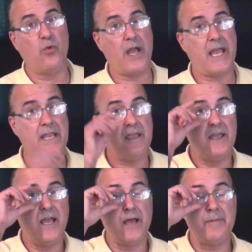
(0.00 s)
way.
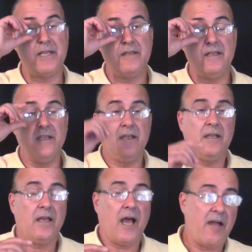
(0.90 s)
I mean,
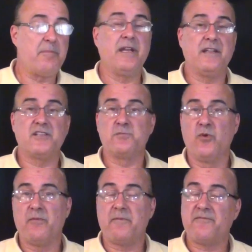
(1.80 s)
I've been in this
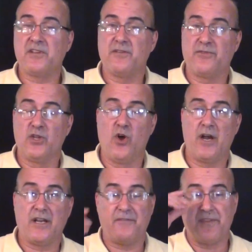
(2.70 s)
movement for long
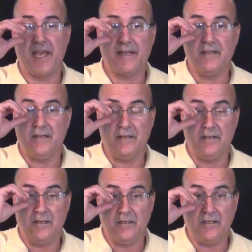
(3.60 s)
enough that,
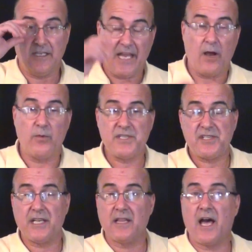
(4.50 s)
yeah, we
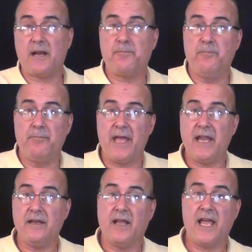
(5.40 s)
see a lot of
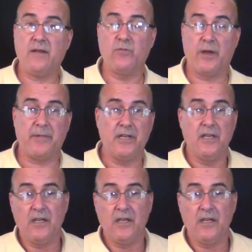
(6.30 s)
men and women